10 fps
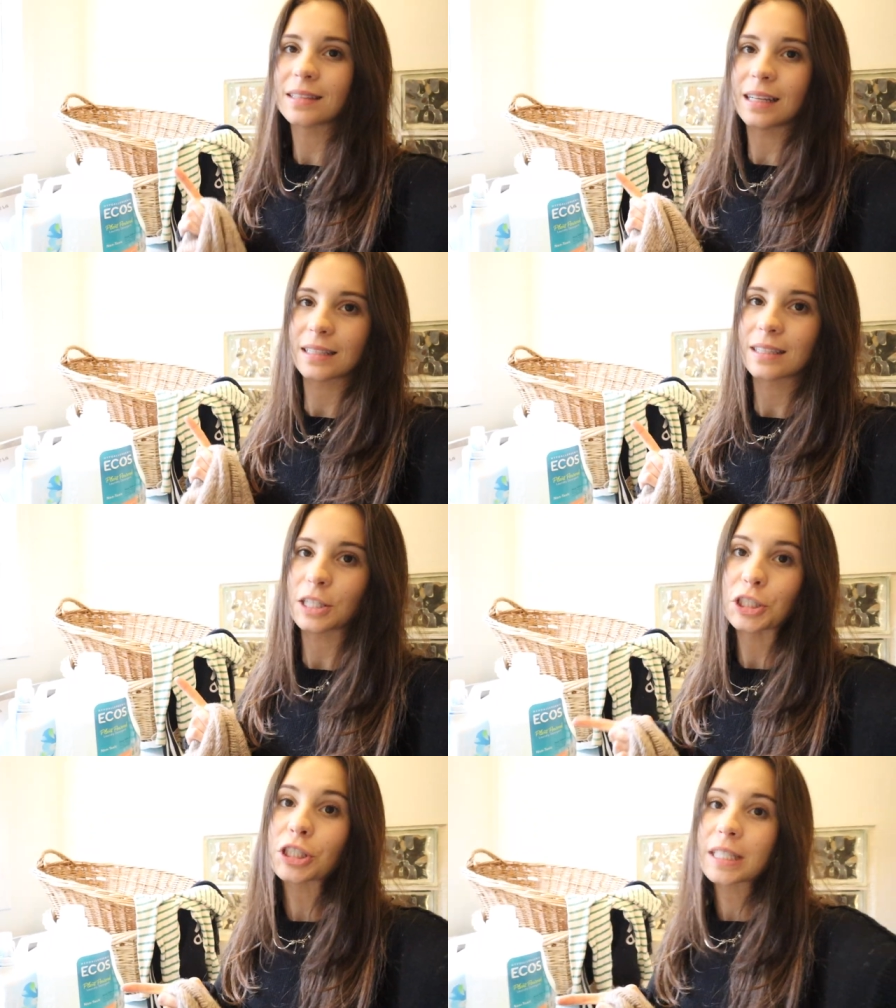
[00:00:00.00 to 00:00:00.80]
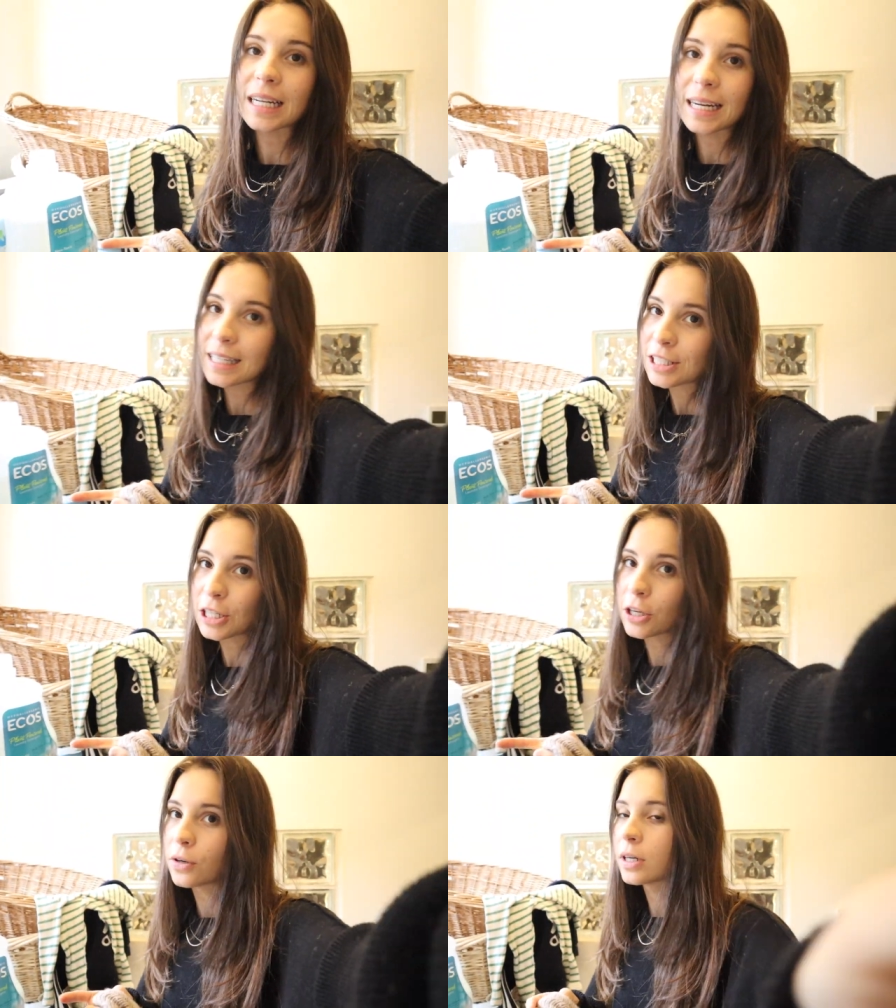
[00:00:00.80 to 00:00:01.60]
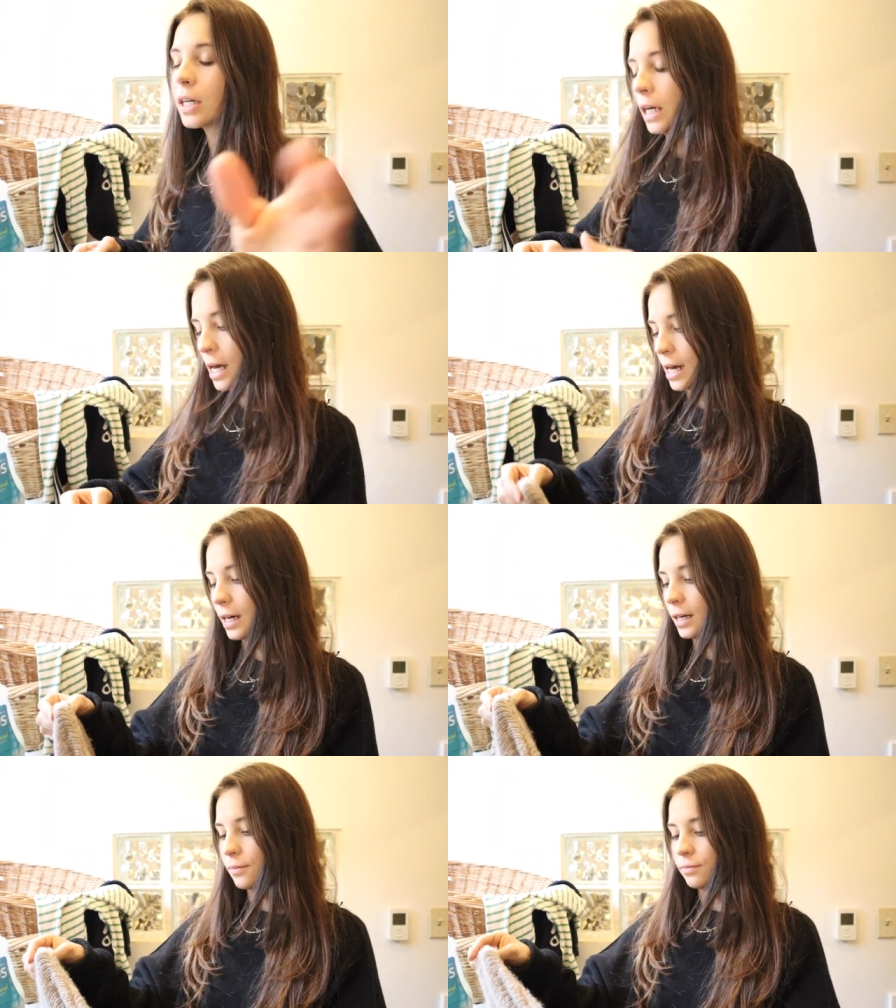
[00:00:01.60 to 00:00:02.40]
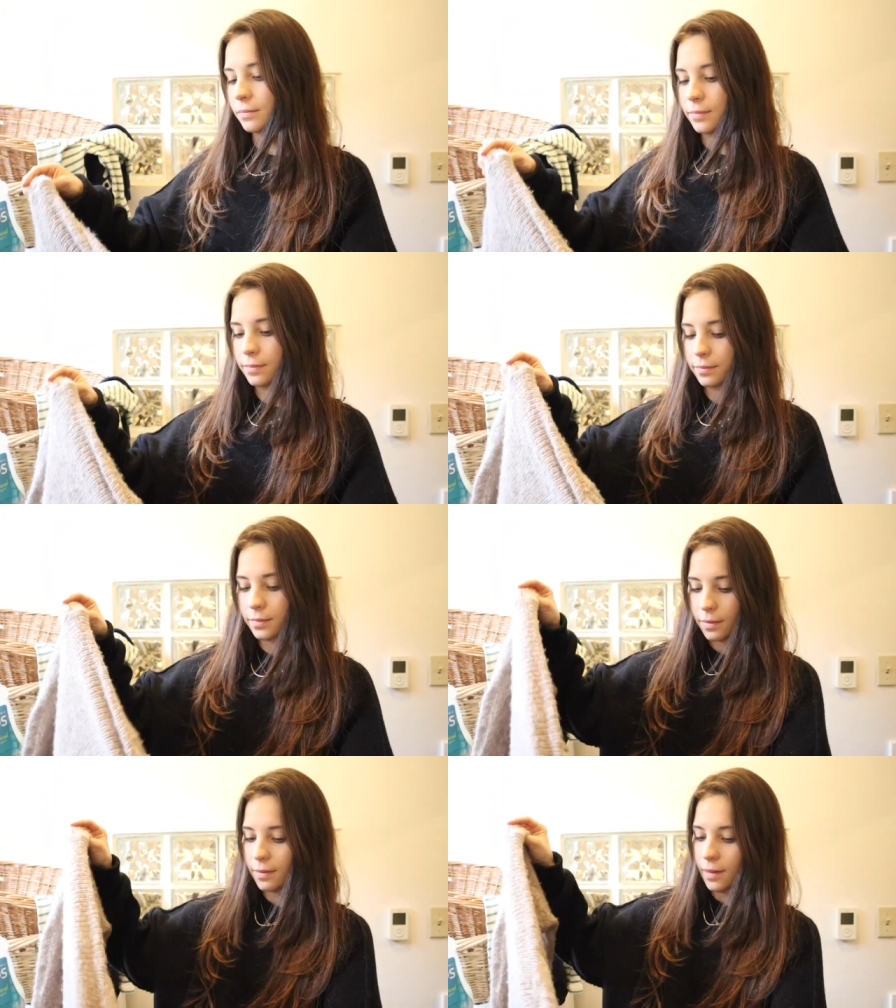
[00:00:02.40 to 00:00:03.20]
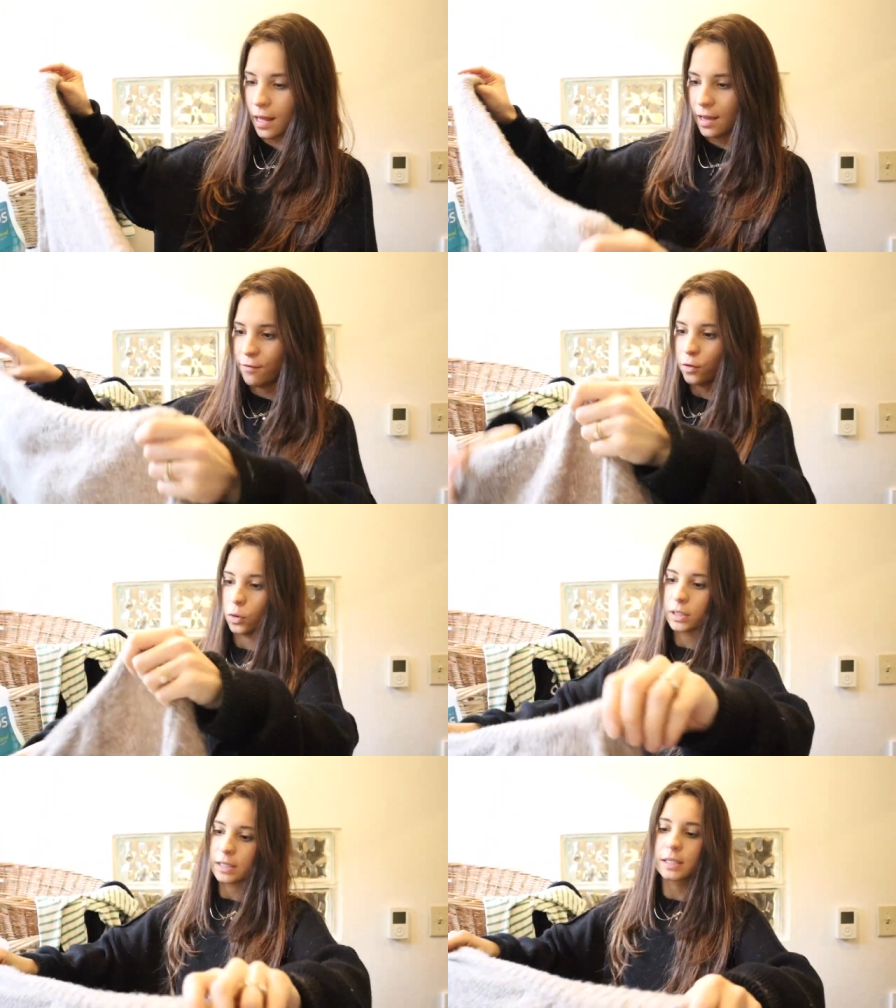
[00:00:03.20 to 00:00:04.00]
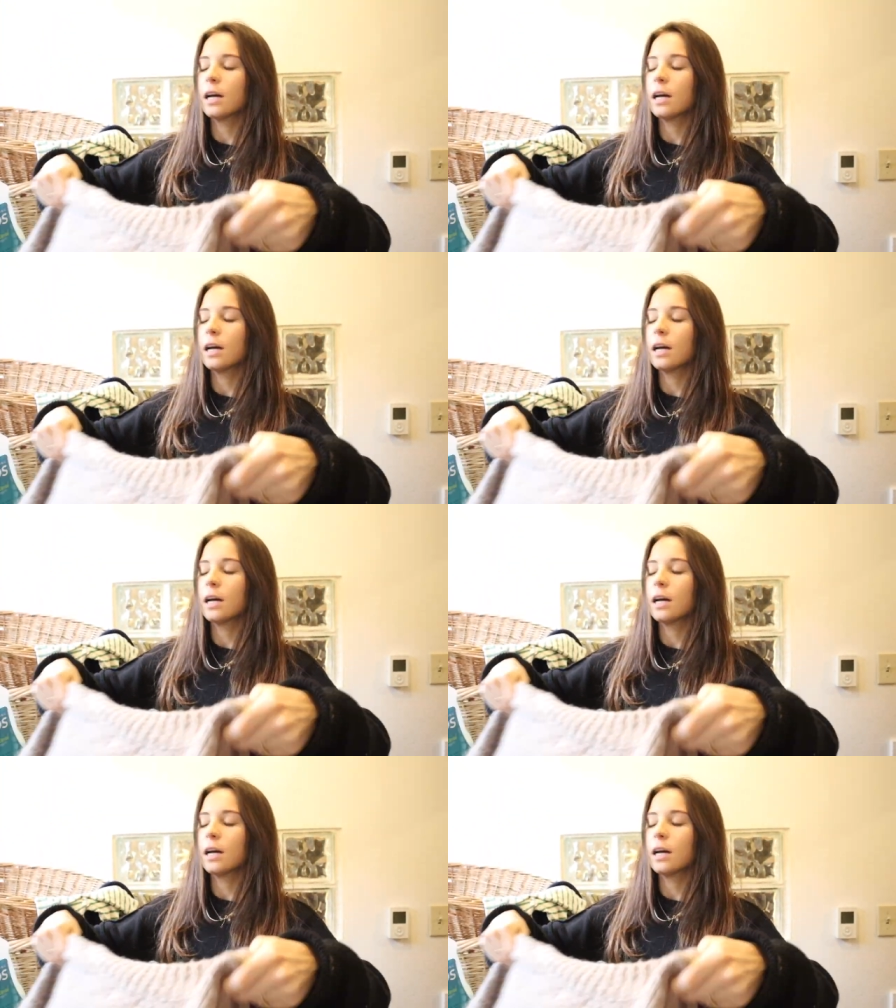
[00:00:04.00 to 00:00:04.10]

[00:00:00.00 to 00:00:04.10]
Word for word: lots of laundry that I need to do um, and fold and